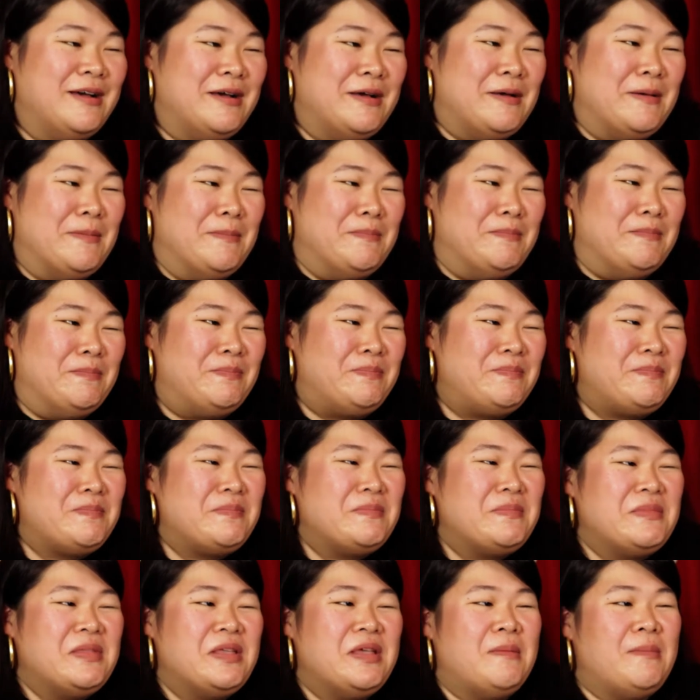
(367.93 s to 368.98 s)
um,
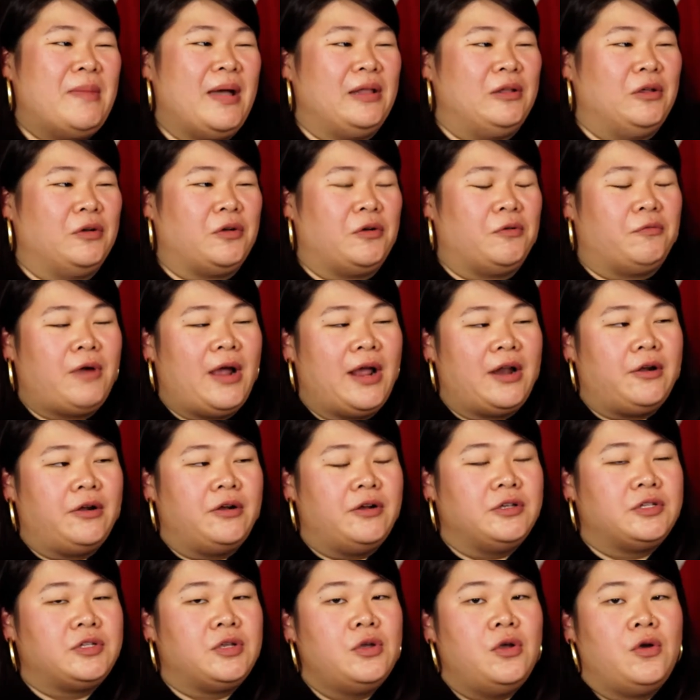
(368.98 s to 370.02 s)
right. by local
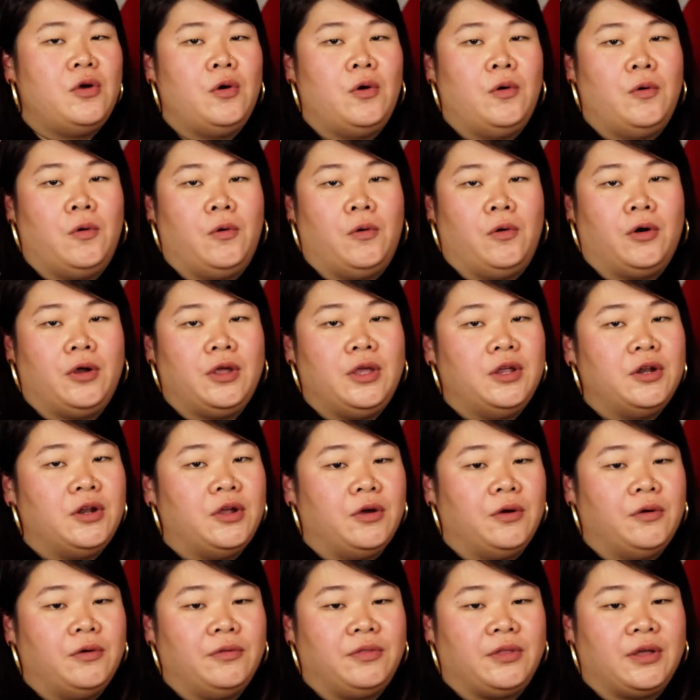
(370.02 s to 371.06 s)
writers, or you
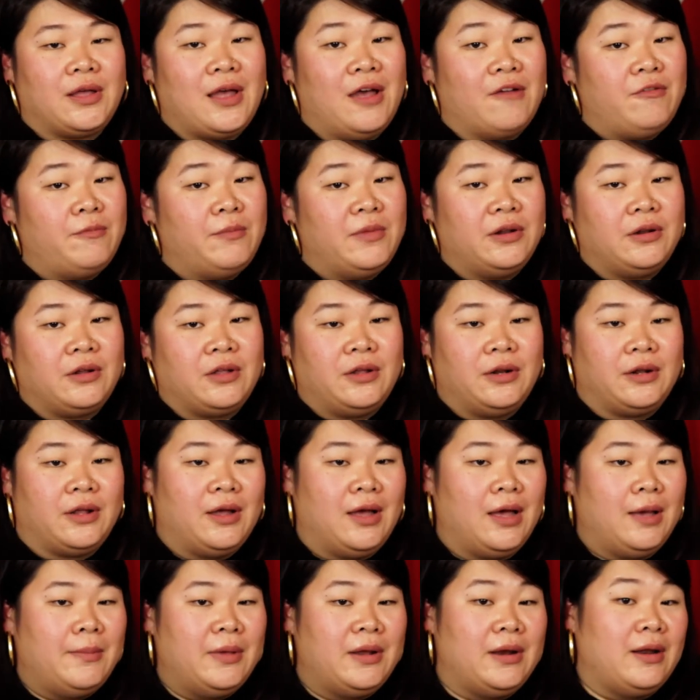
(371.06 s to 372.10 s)
know the government could
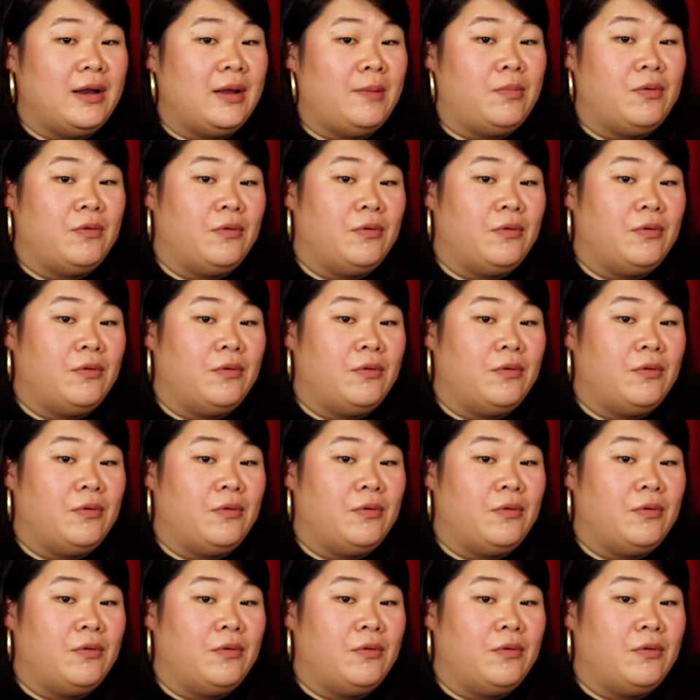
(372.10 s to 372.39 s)
come at any